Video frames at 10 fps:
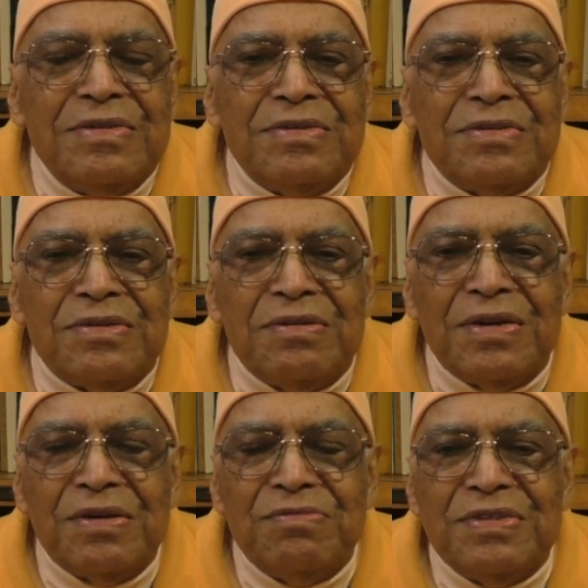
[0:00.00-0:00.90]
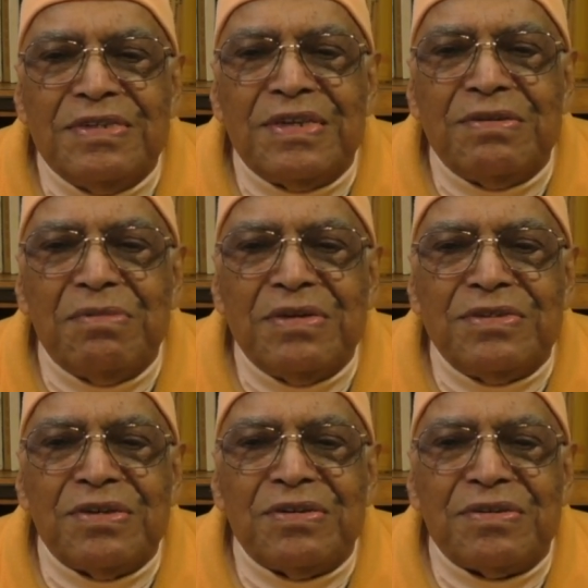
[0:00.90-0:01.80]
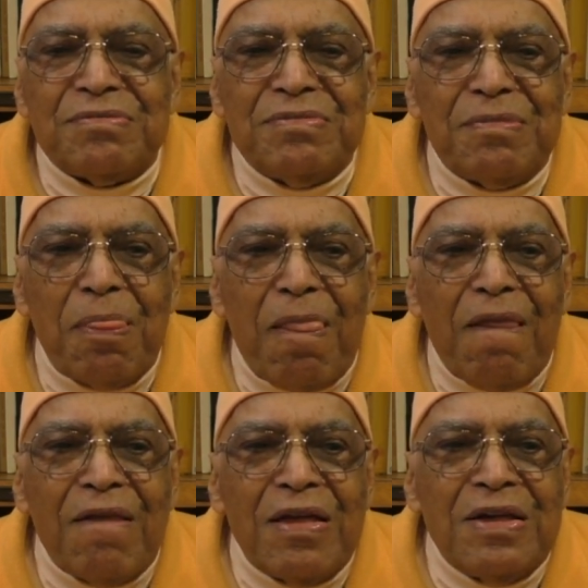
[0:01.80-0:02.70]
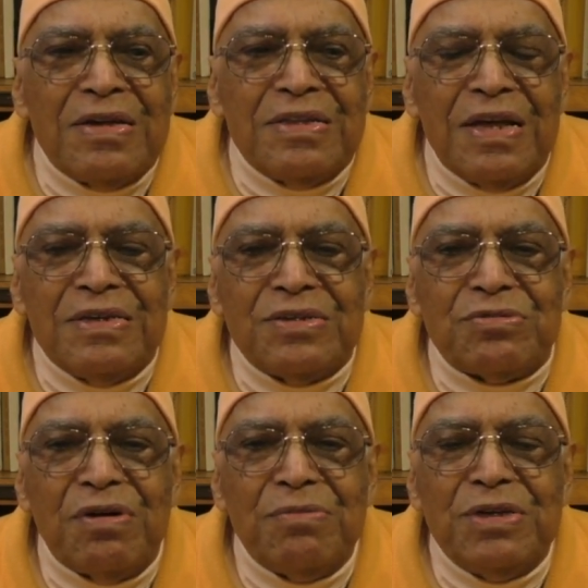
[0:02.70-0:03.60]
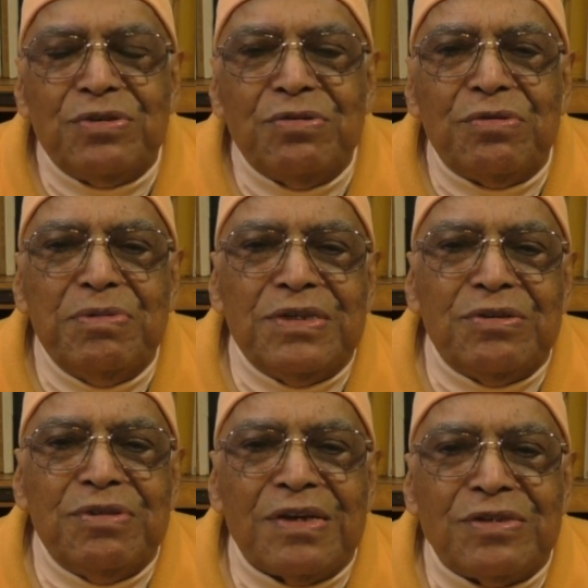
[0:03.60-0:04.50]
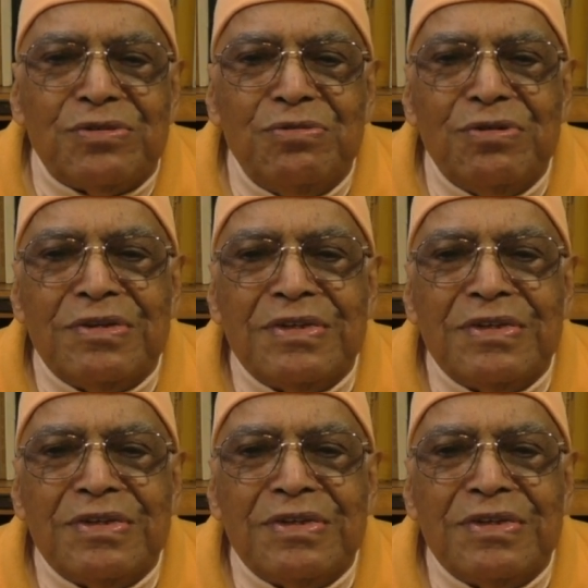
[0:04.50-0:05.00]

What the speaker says: So when I visited Mysore, then a Swami took me to that school.